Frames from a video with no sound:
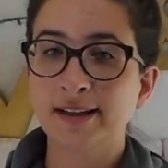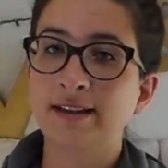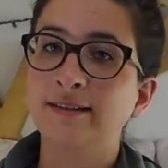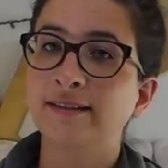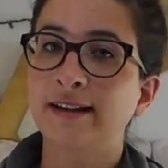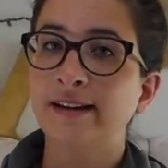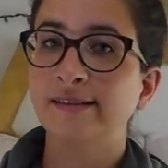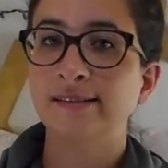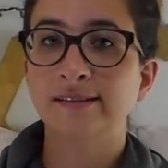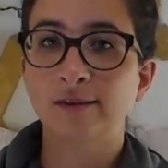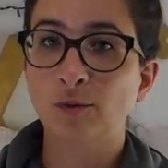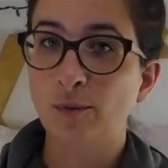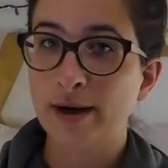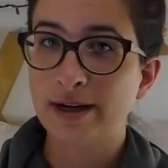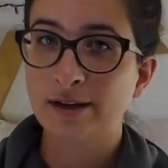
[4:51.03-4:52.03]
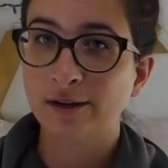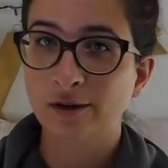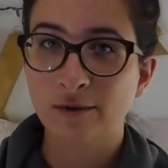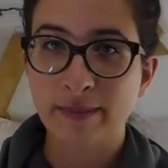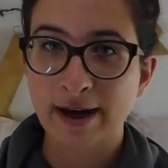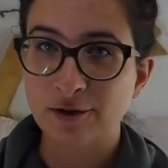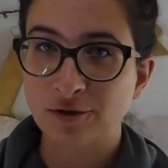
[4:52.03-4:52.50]
king size. It's a
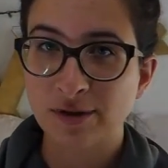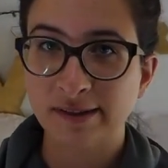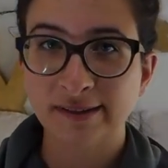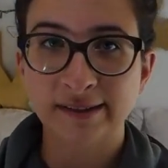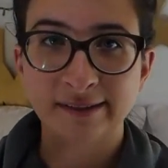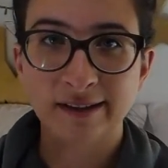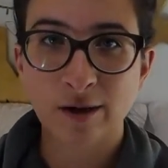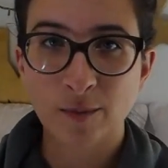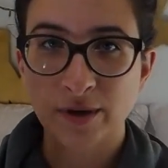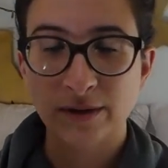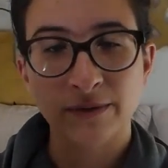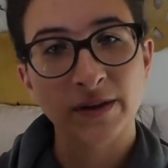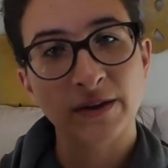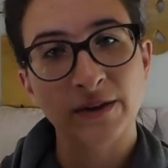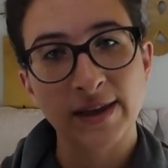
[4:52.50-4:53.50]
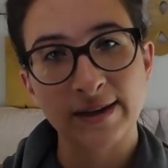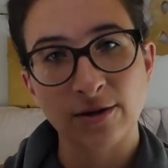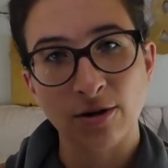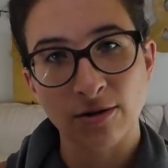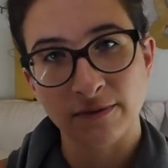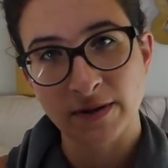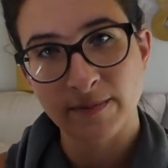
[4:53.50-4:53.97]
regular mattress. It's not one of the thin
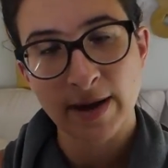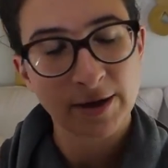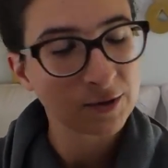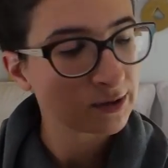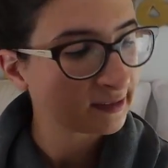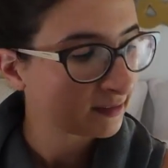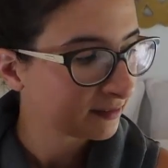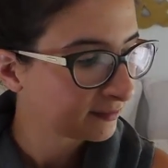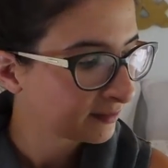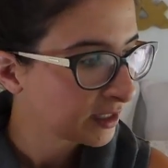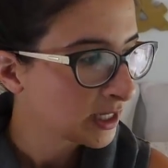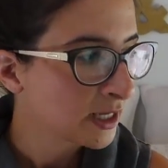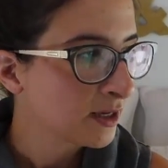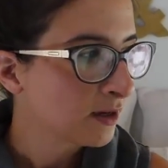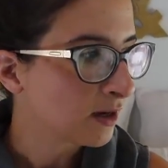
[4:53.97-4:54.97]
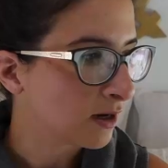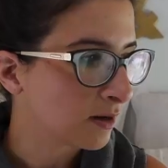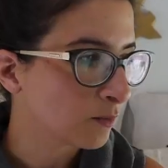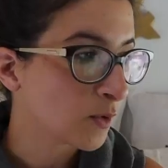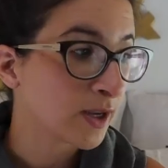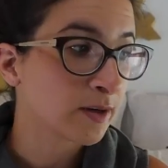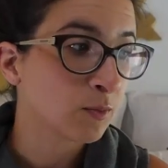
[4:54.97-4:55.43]
RV mattresses.
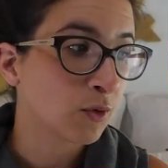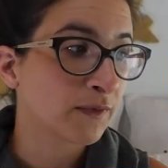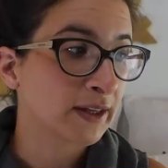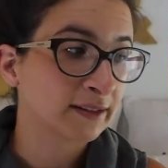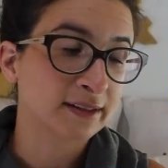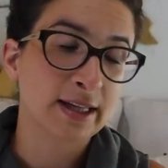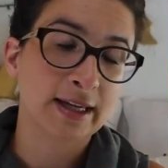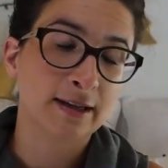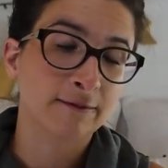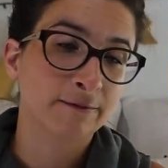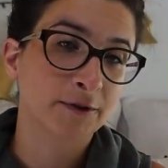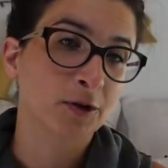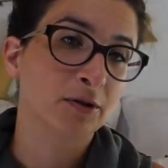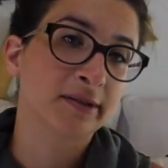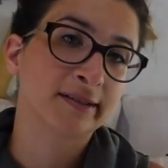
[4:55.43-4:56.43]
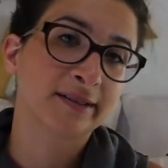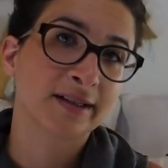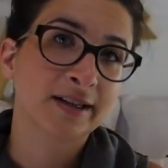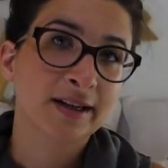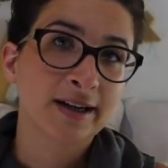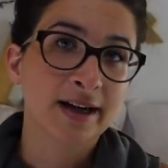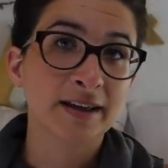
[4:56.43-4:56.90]
We had to move this thing in first
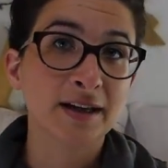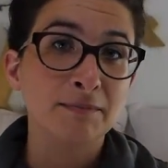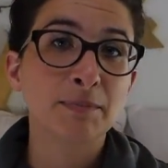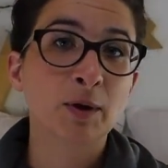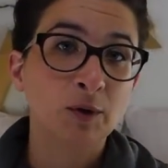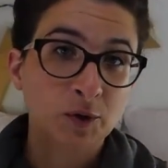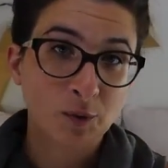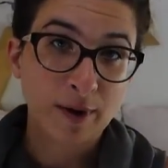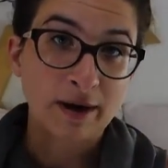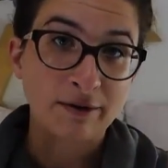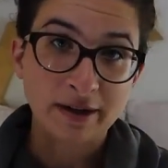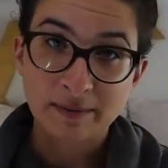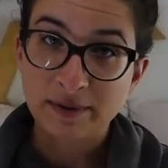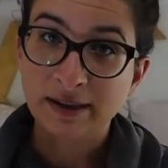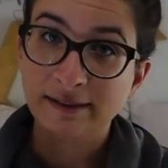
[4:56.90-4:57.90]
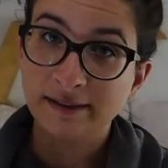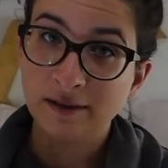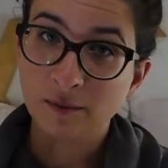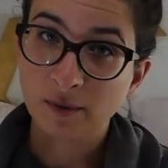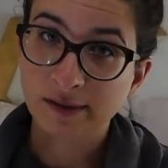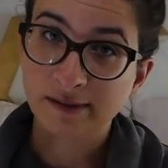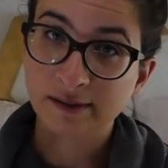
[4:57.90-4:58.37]
and then build around it because
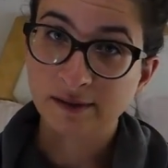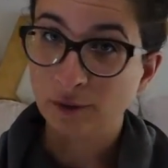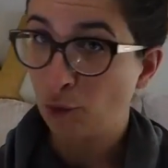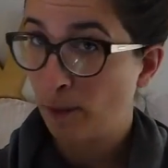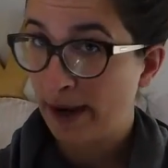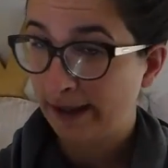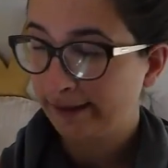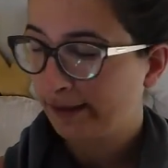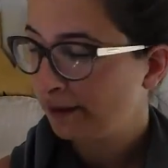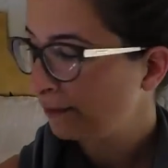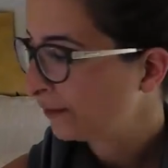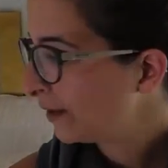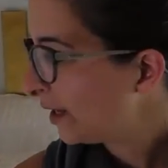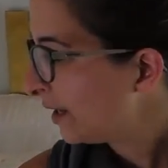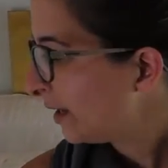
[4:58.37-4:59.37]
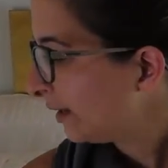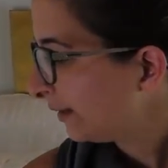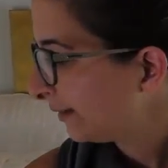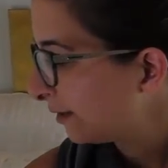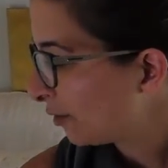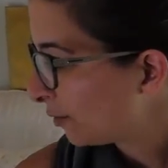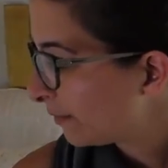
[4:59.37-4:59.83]
it was so massive. So